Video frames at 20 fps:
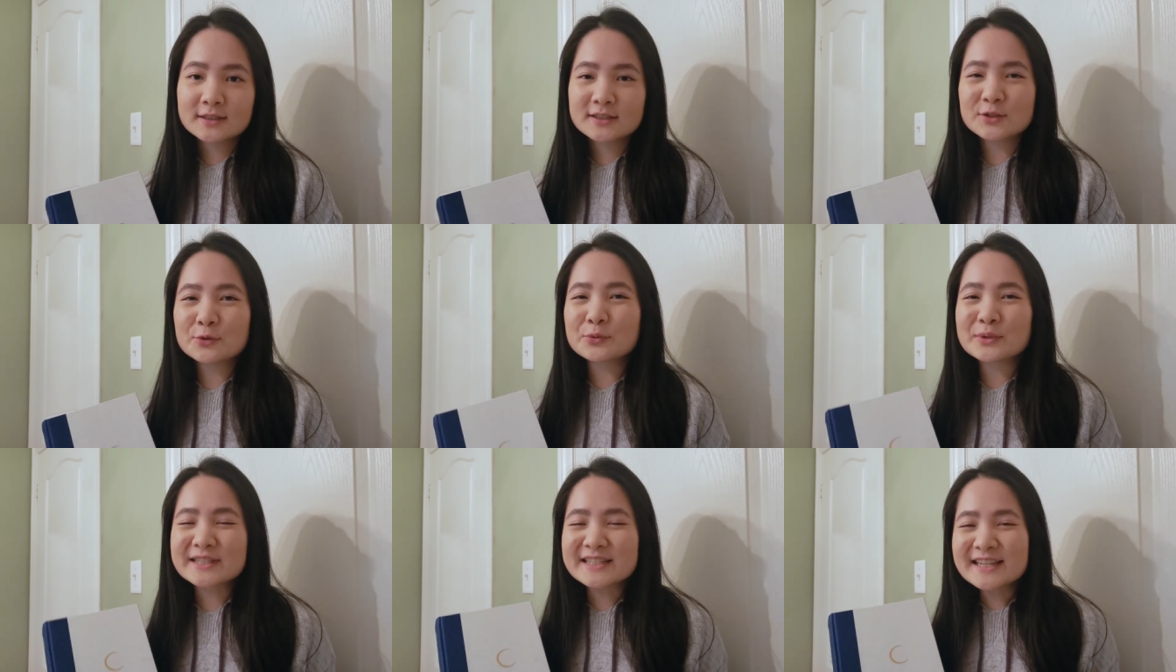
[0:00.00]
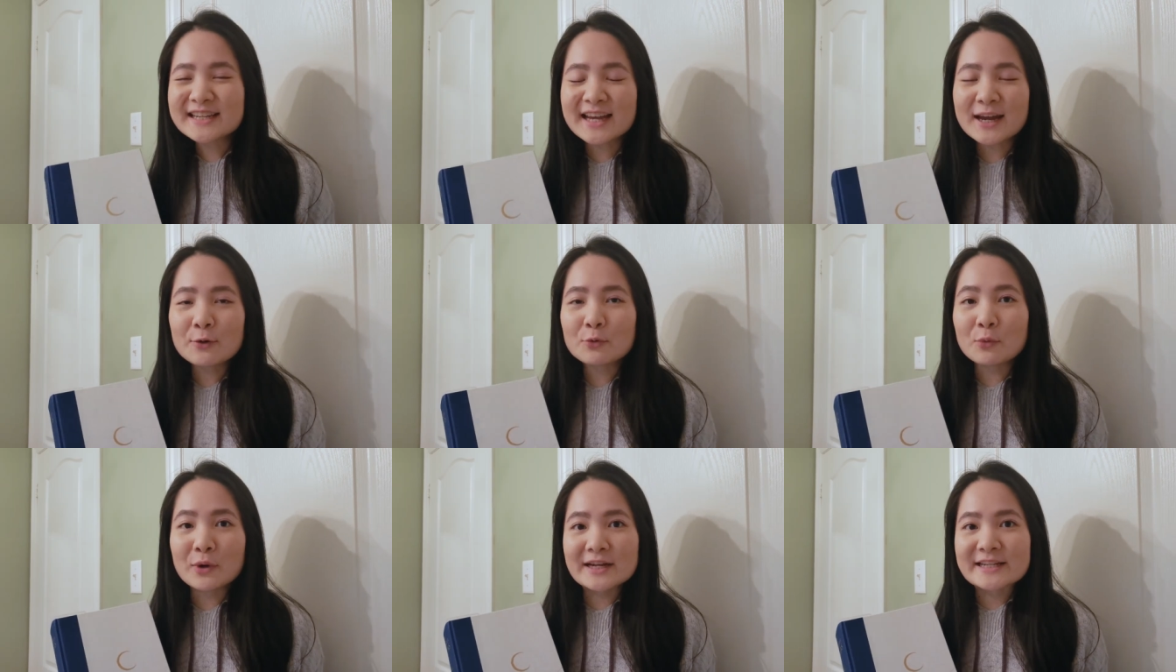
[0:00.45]
So we did
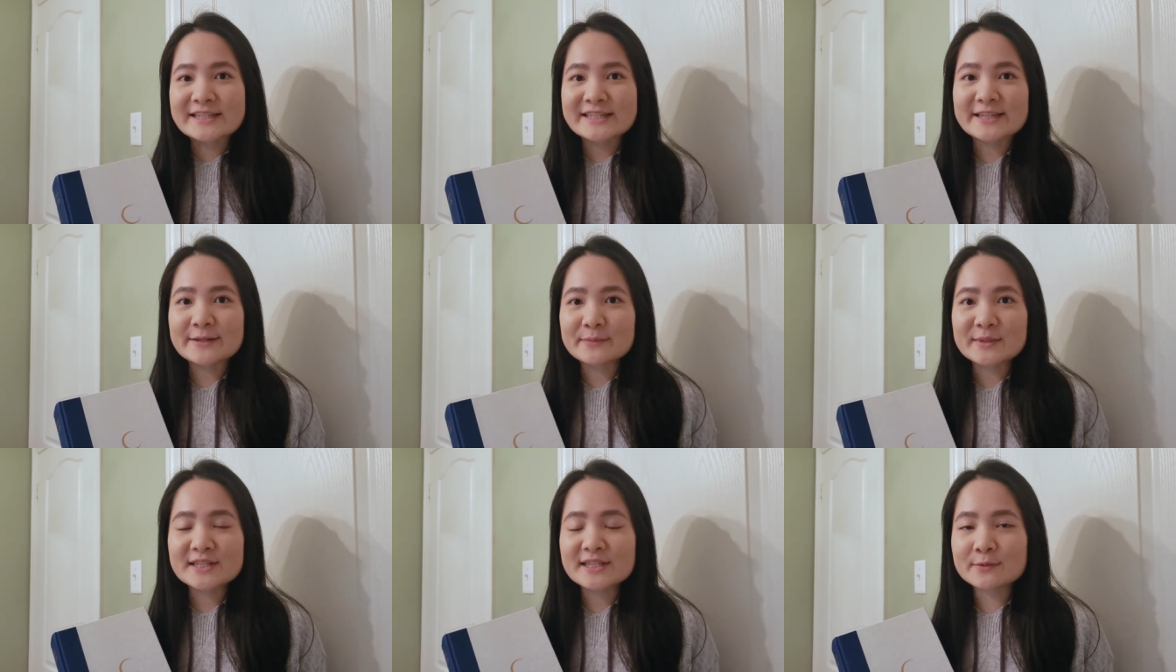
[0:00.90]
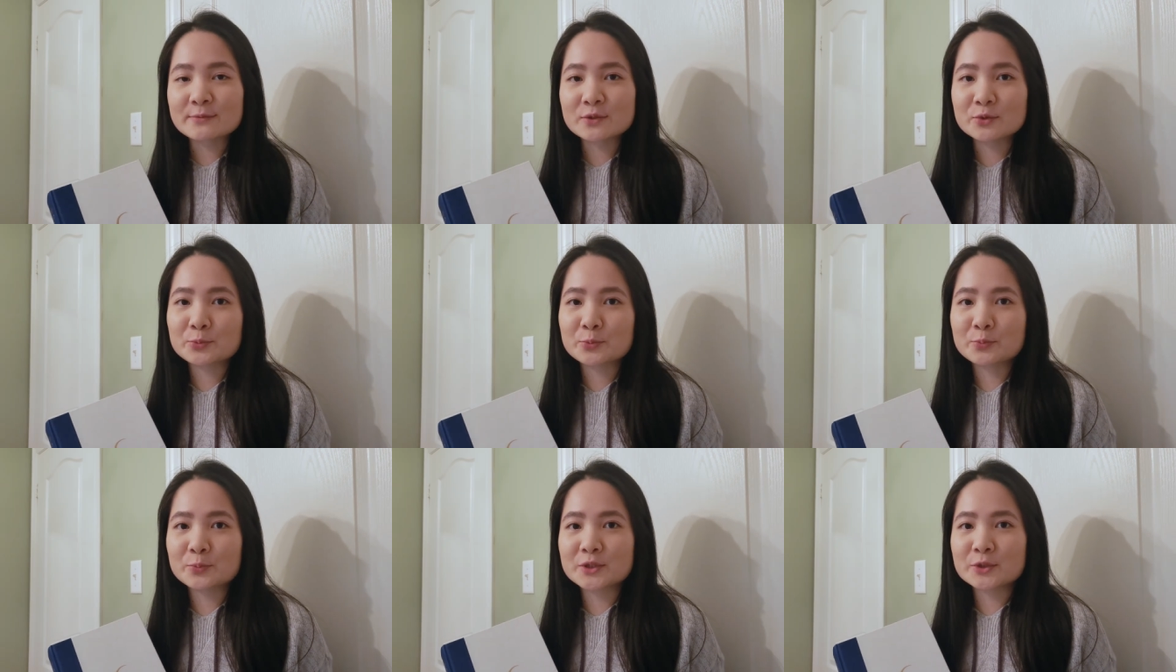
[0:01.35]
get one steaming scene
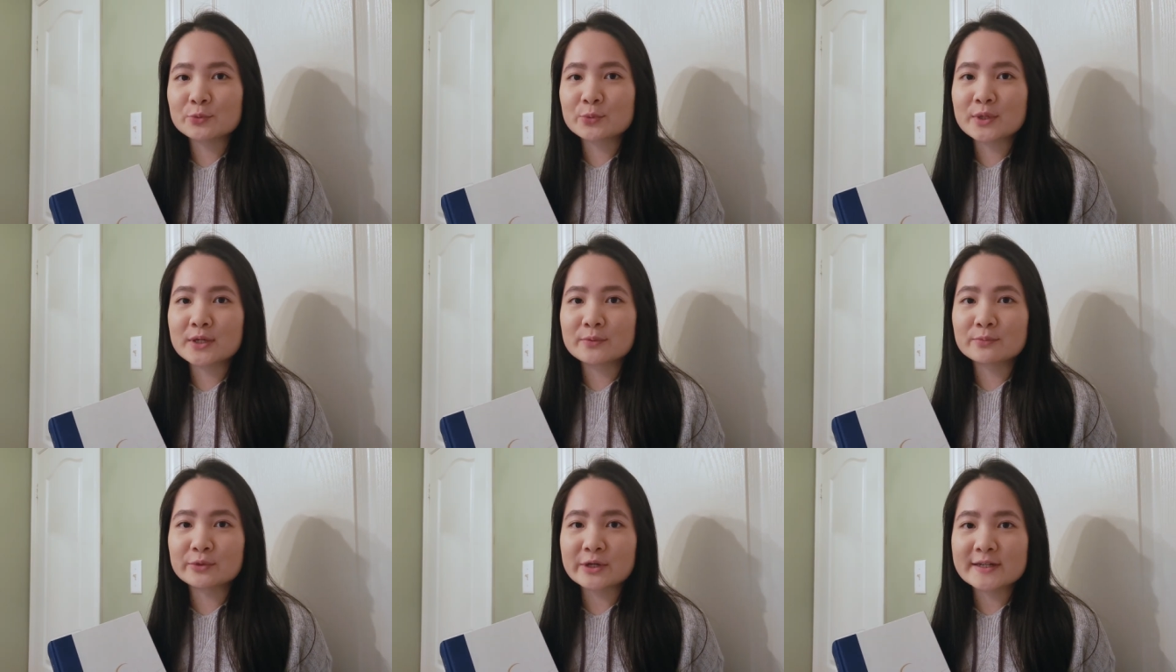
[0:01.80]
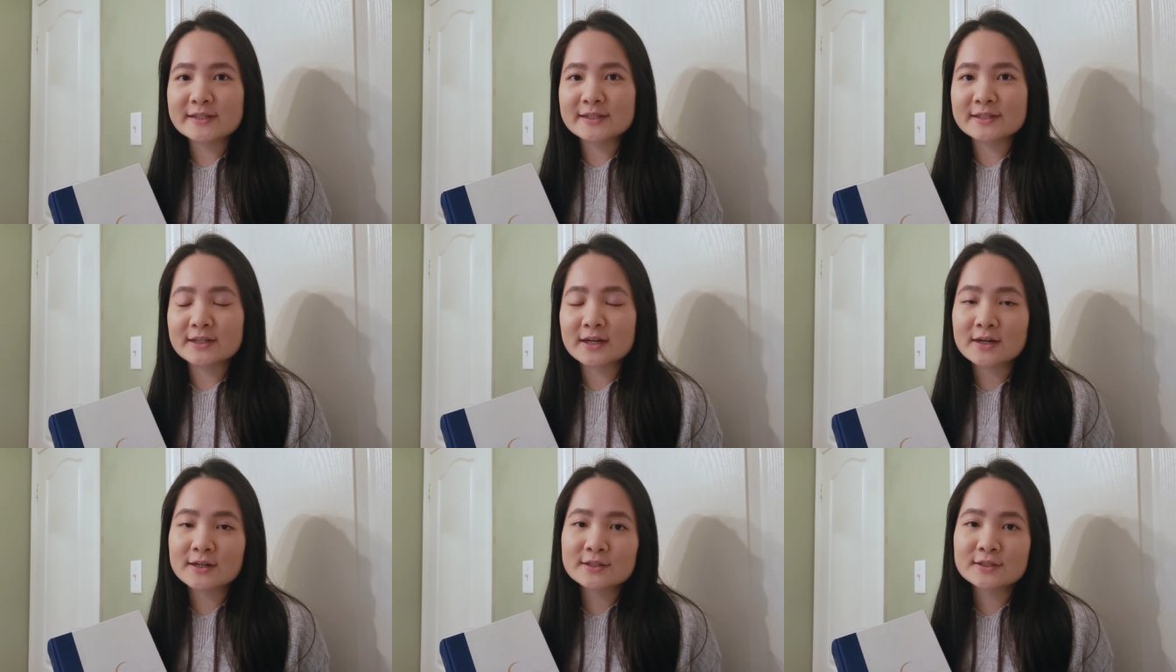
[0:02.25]
between Bryce and
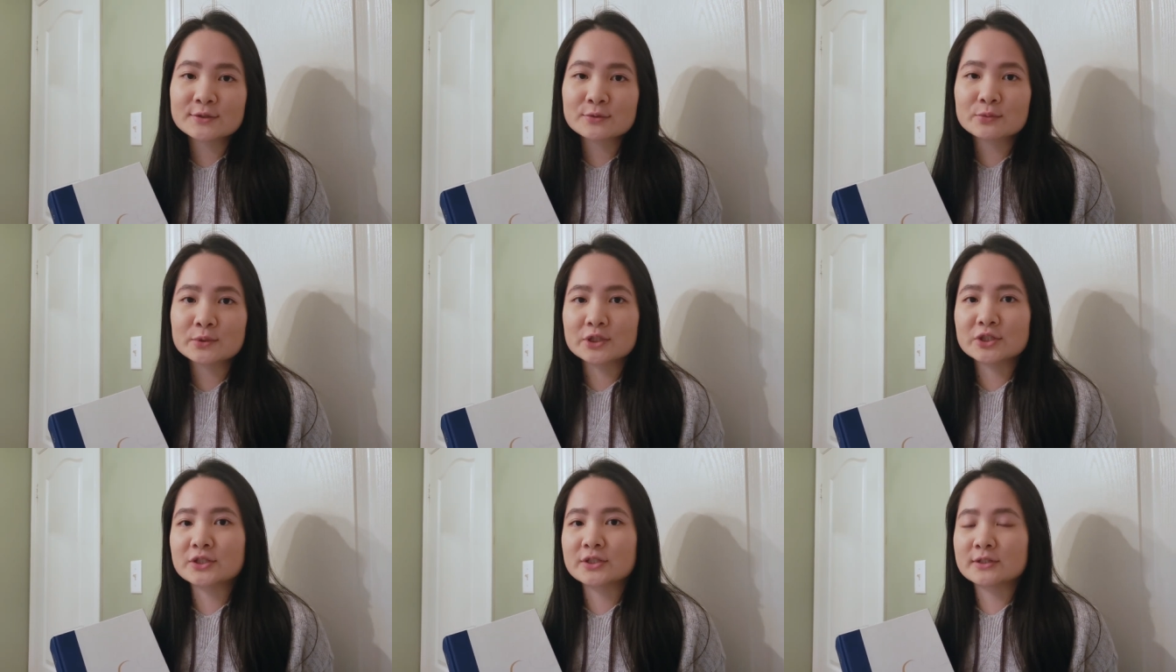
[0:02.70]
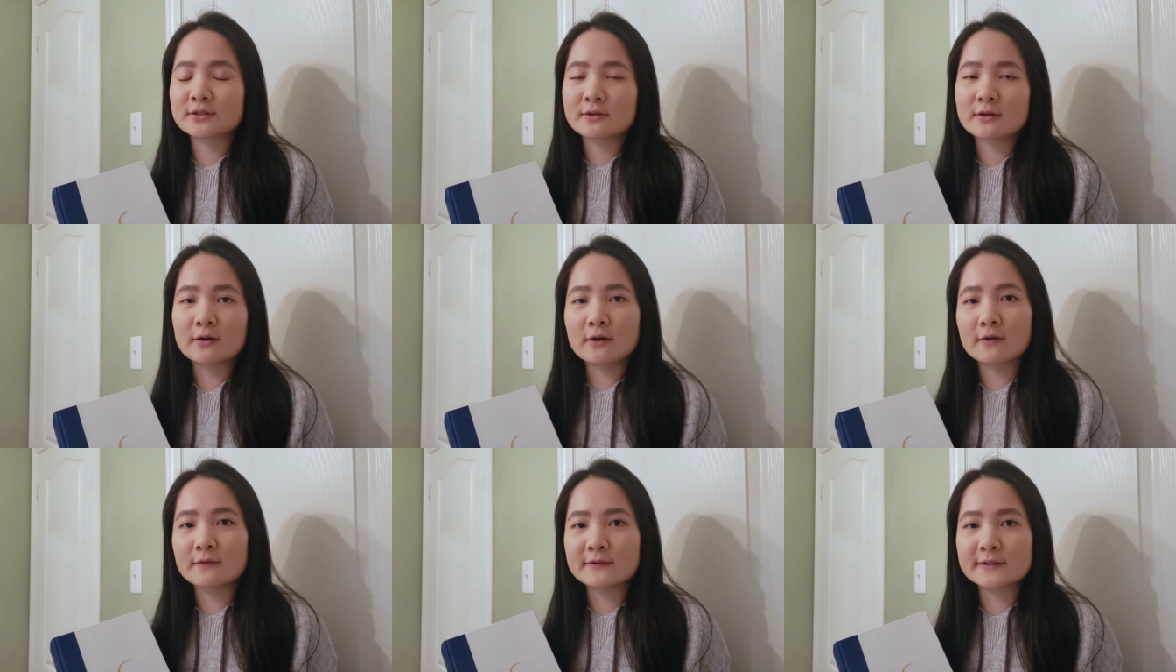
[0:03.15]
Hunt, which is
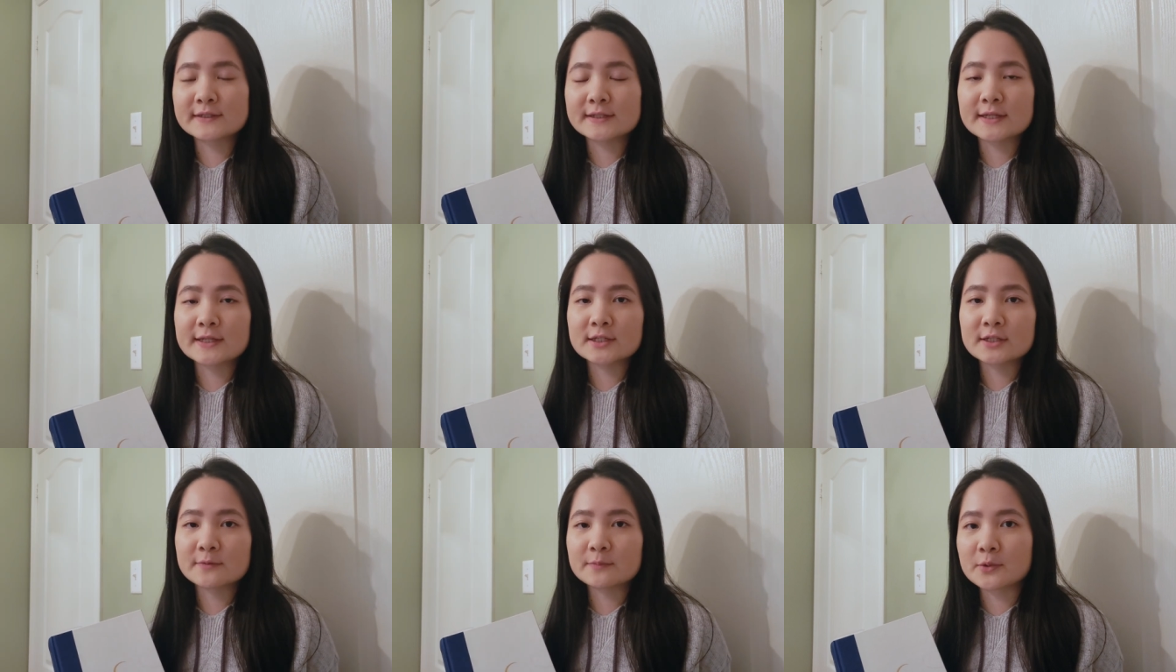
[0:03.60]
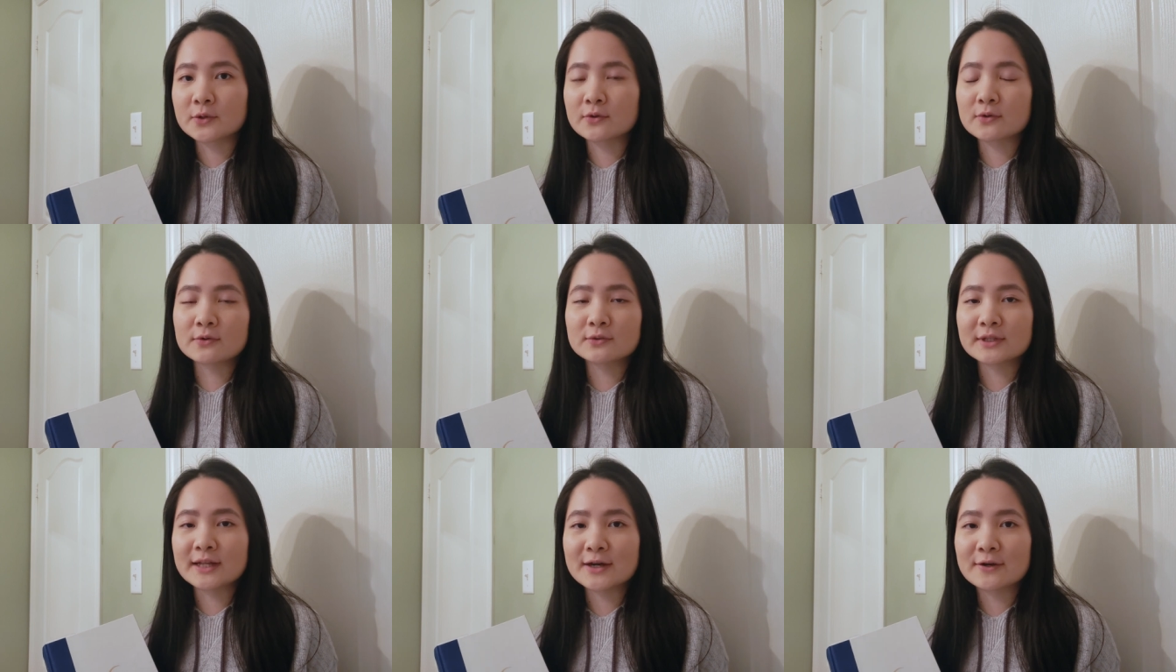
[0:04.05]
obviously
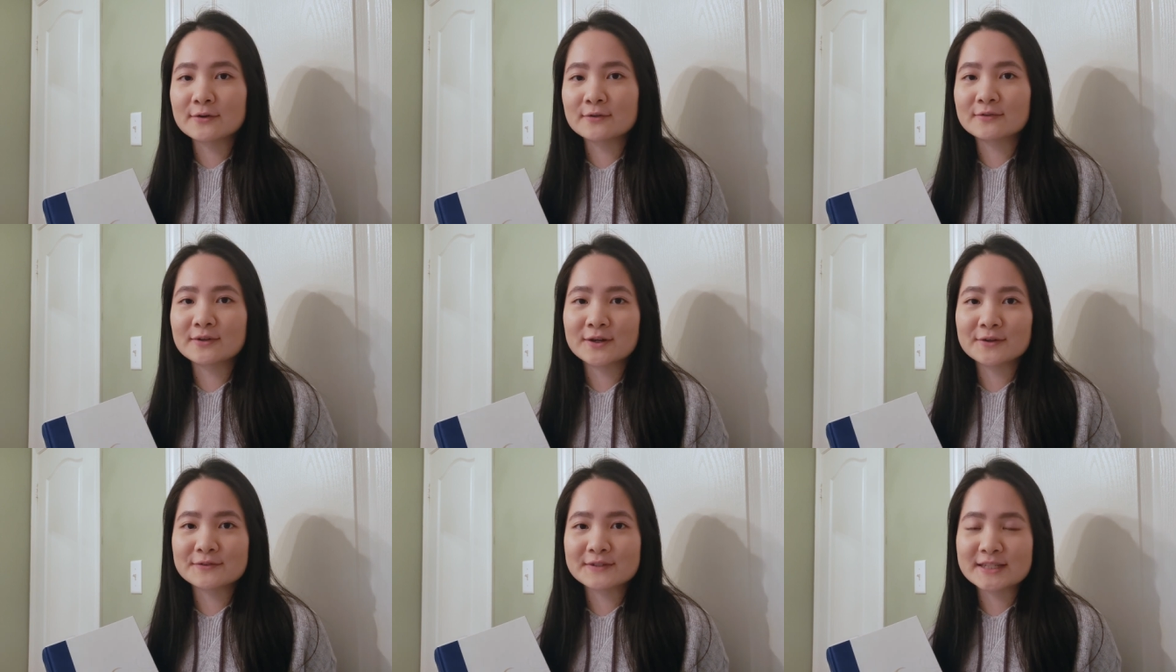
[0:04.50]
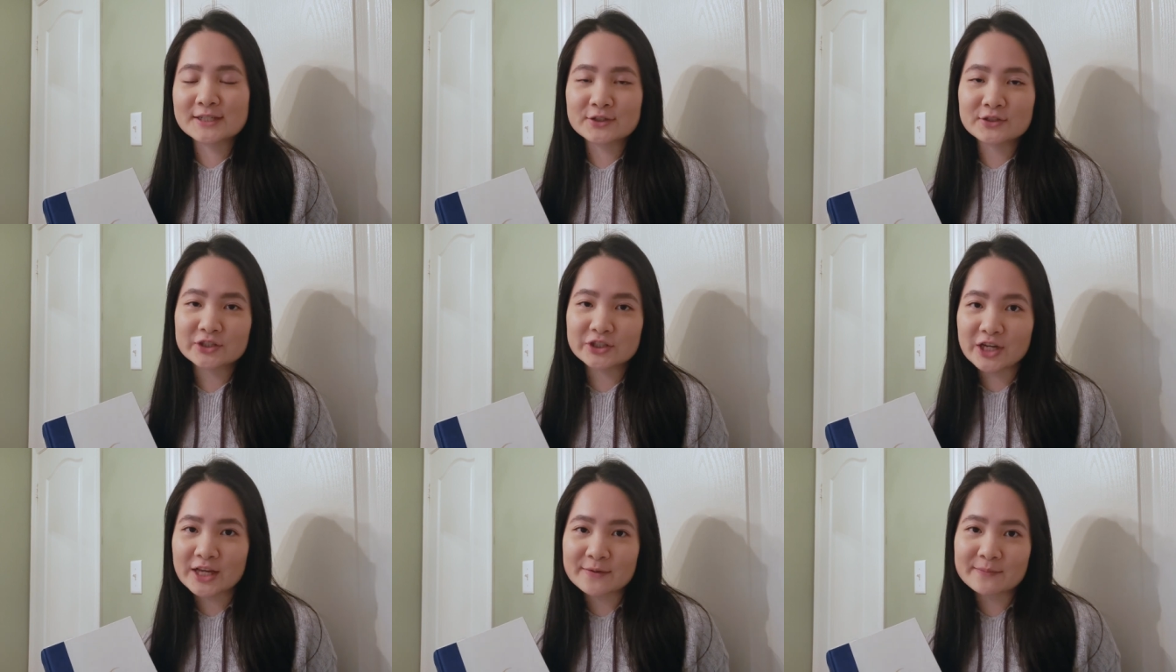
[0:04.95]
typical now of
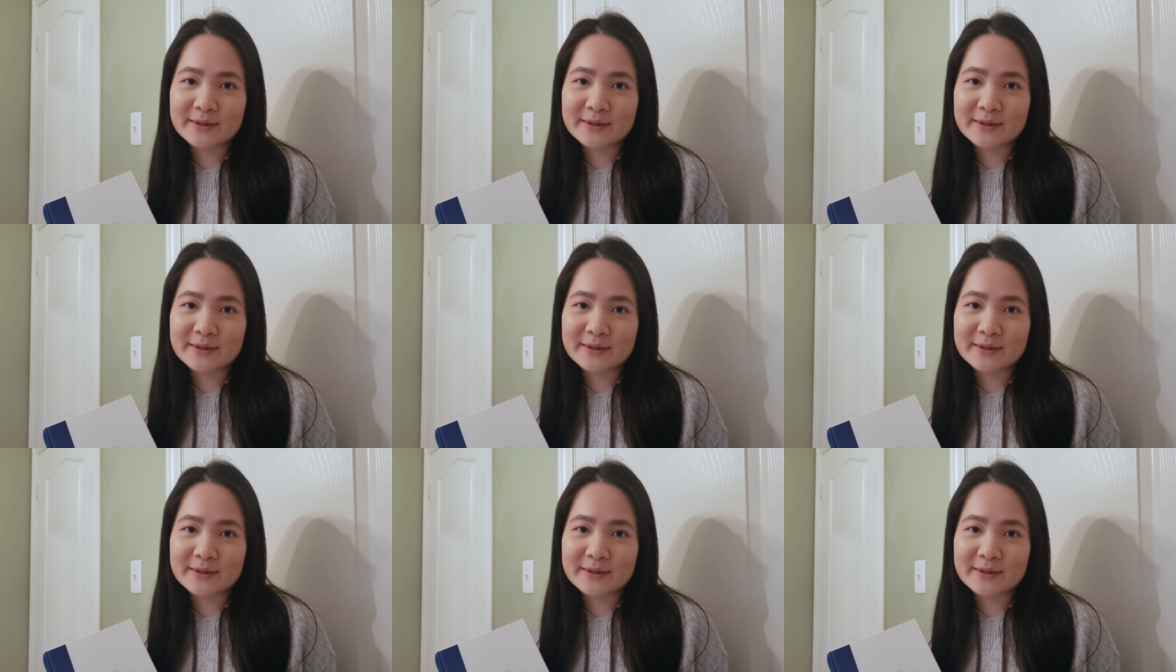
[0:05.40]
Sarah J.